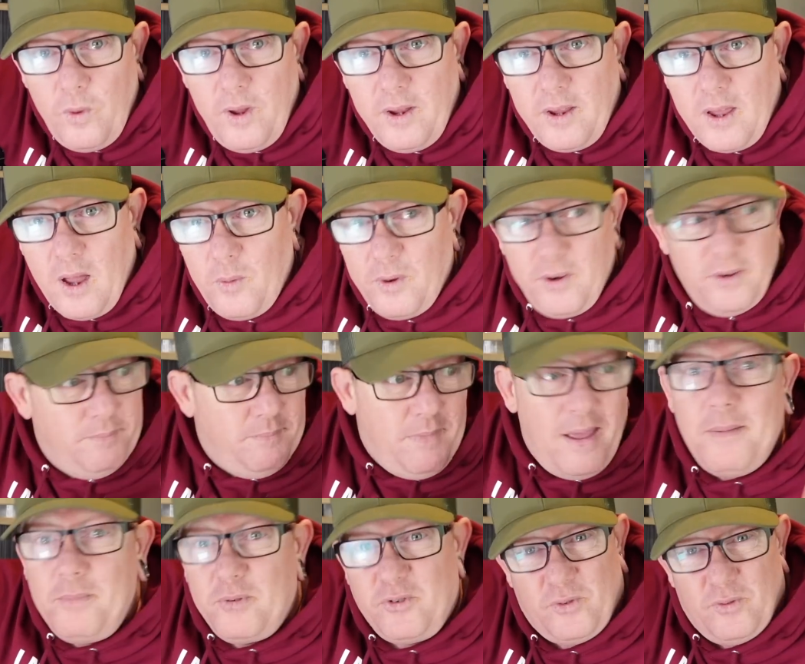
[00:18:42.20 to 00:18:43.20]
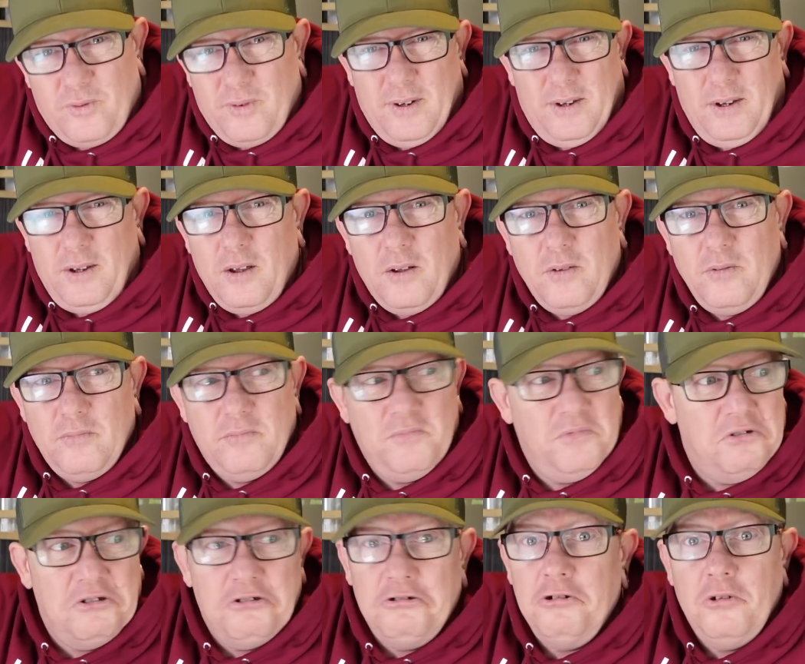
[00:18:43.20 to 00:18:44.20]
we're going. Emma's already gone.
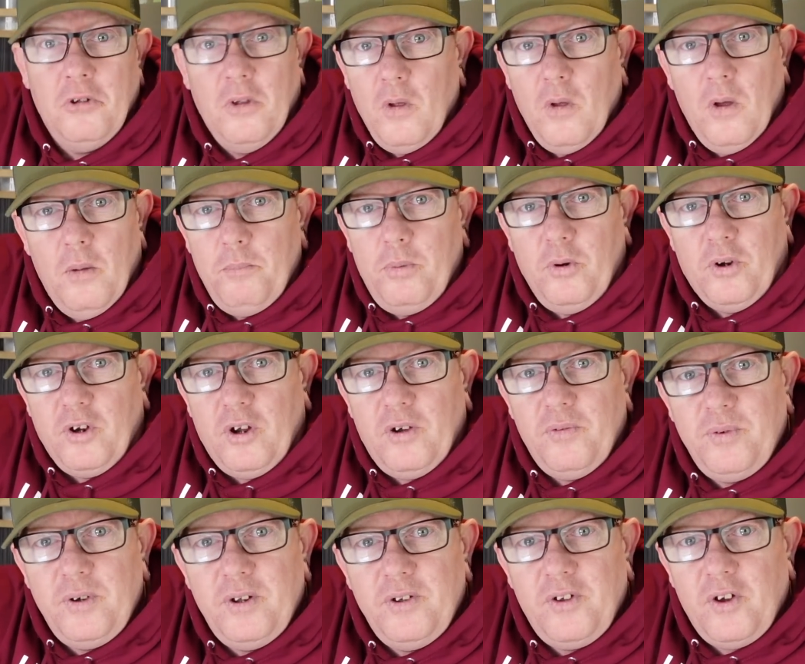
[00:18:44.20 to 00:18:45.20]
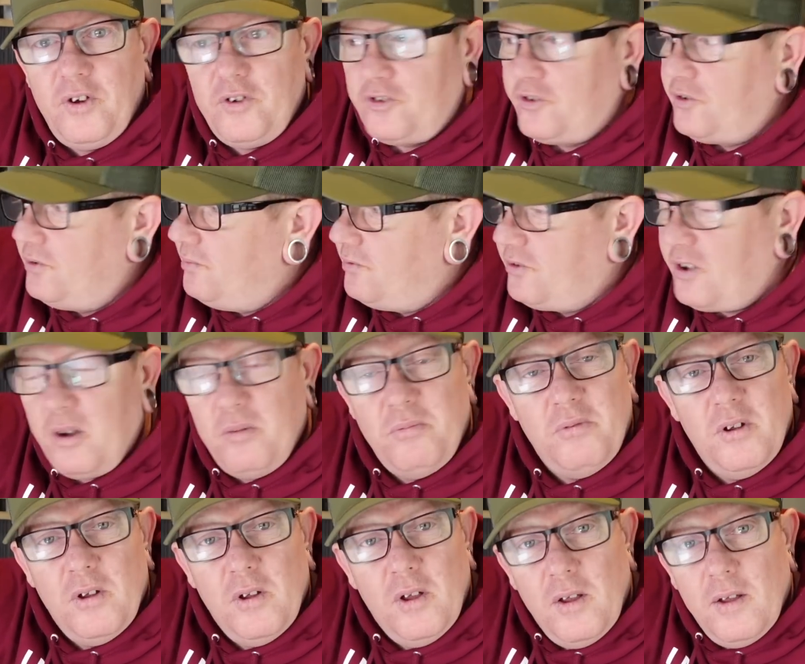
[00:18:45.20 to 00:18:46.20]
Buggered off with the dogs. So
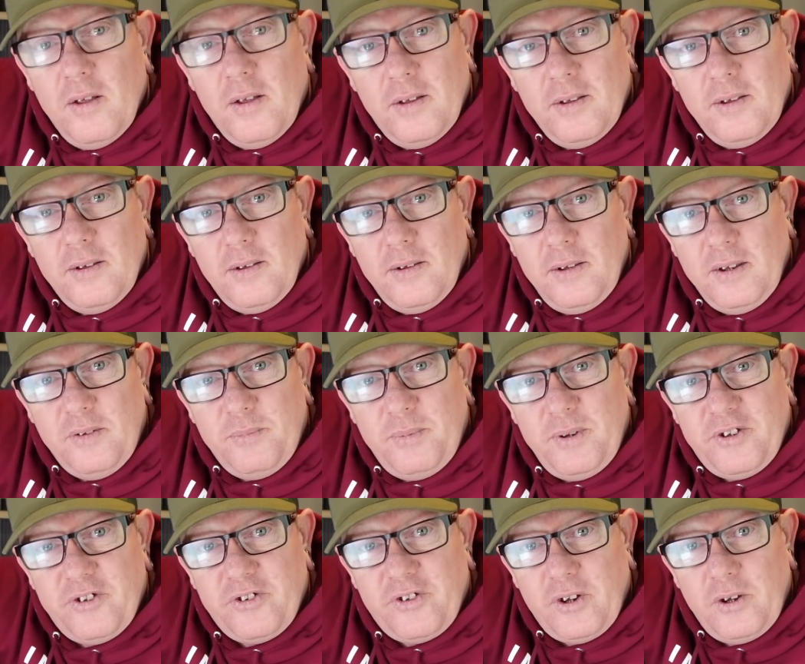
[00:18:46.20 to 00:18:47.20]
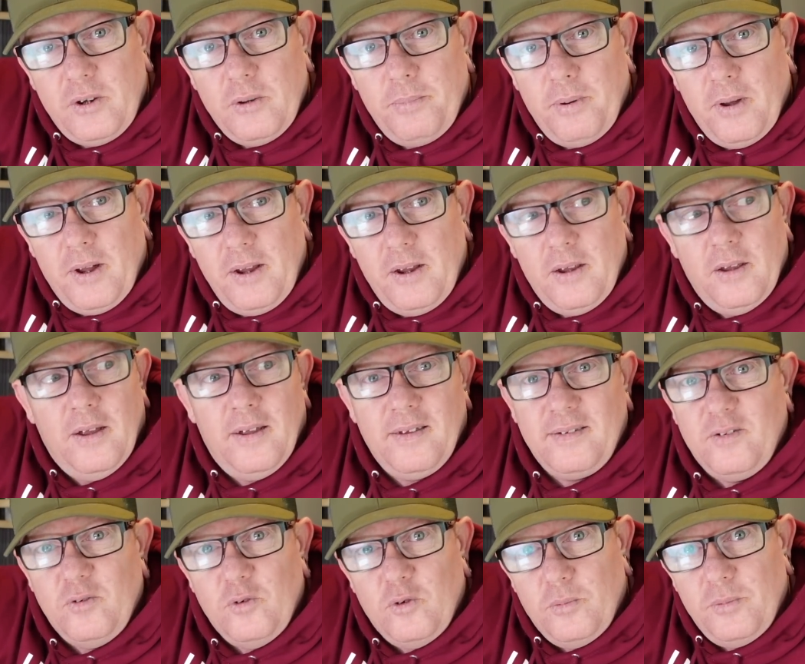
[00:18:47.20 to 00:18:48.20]
I'll leave me to say goodbye
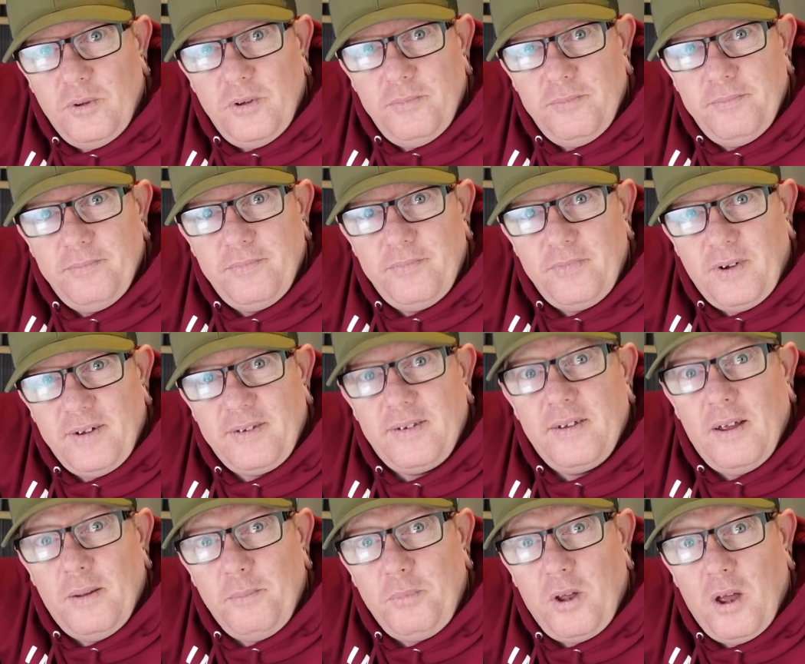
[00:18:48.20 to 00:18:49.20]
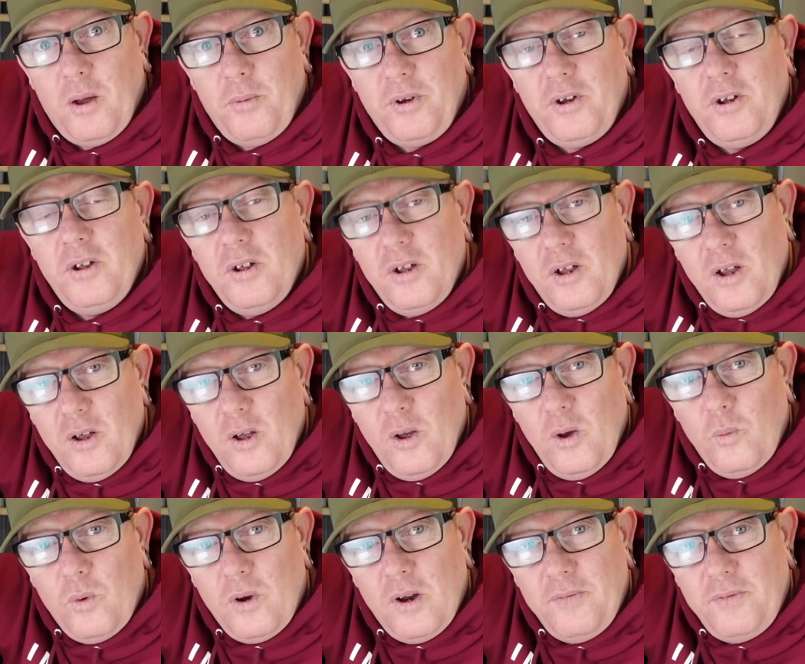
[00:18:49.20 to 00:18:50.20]
as normal. Right, I'm going.
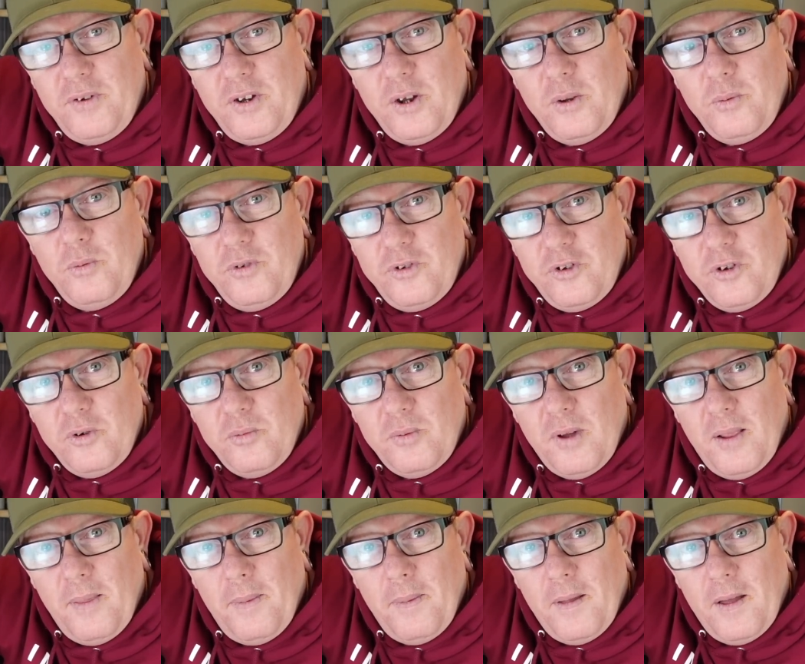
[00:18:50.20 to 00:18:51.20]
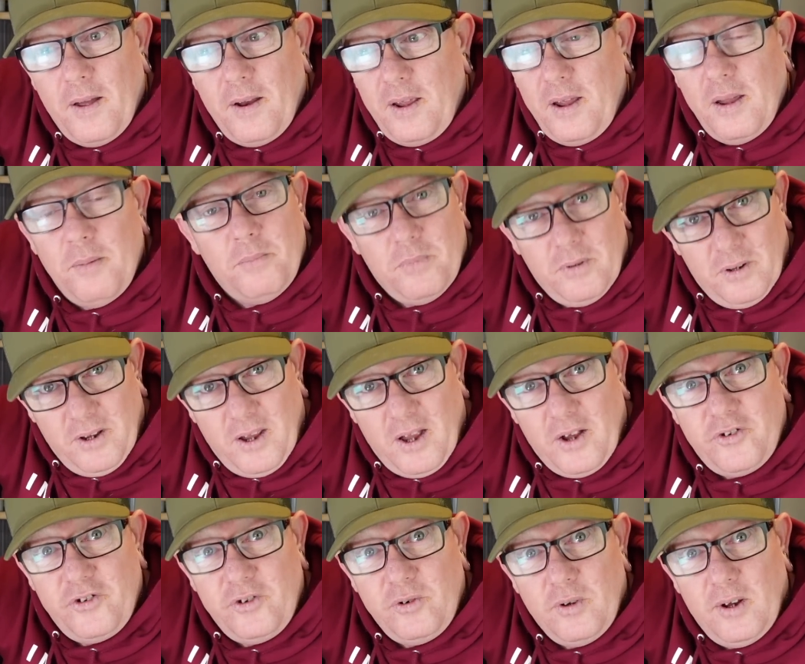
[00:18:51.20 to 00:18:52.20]
Whatever you do, do it well, and
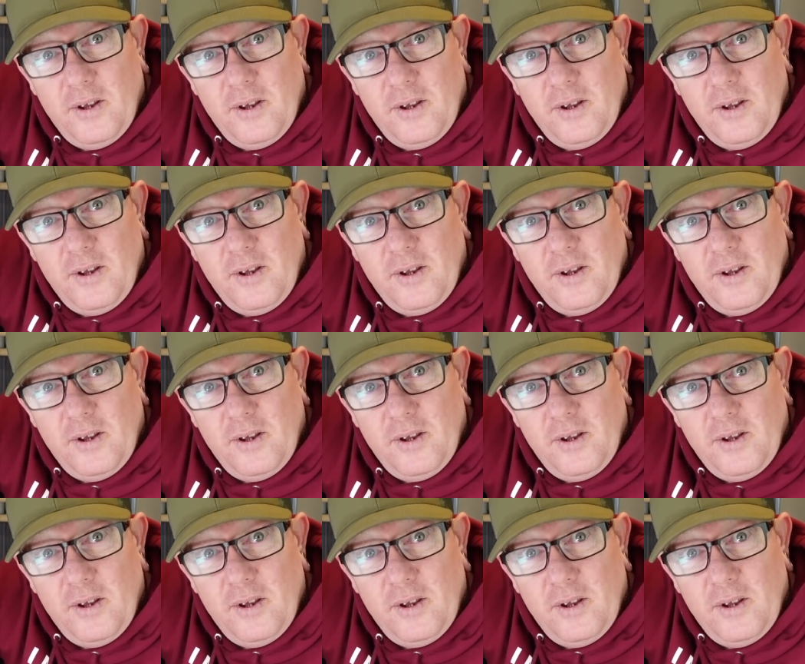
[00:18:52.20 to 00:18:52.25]
catch you